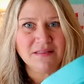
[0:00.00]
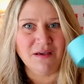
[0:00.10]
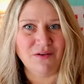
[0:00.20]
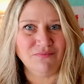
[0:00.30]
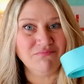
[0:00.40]

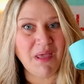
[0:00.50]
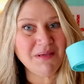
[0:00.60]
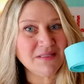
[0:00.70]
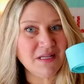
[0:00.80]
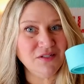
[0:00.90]
So
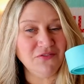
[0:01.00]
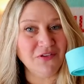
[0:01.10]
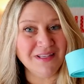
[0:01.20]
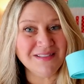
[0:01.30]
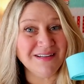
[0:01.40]
maybe stay tuned
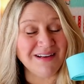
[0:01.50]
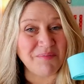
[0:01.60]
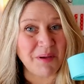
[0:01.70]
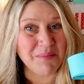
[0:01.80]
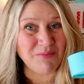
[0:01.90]
for this in an
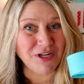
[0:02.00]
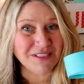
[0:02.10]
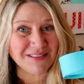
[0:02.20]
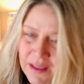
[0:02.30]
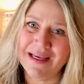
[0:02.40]
upcoming project.